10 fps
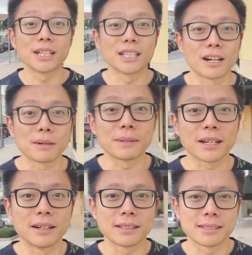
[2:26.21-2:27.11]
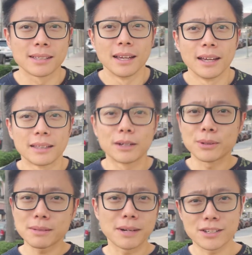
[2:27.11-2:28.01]
long because there
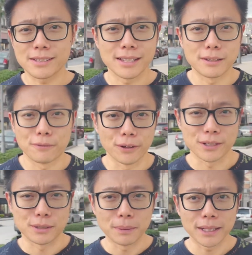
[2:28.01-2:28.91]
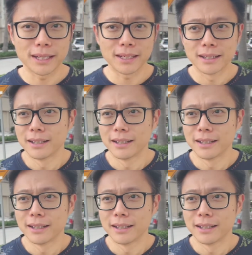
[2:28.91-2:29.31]
wasn't much incentive for us to play.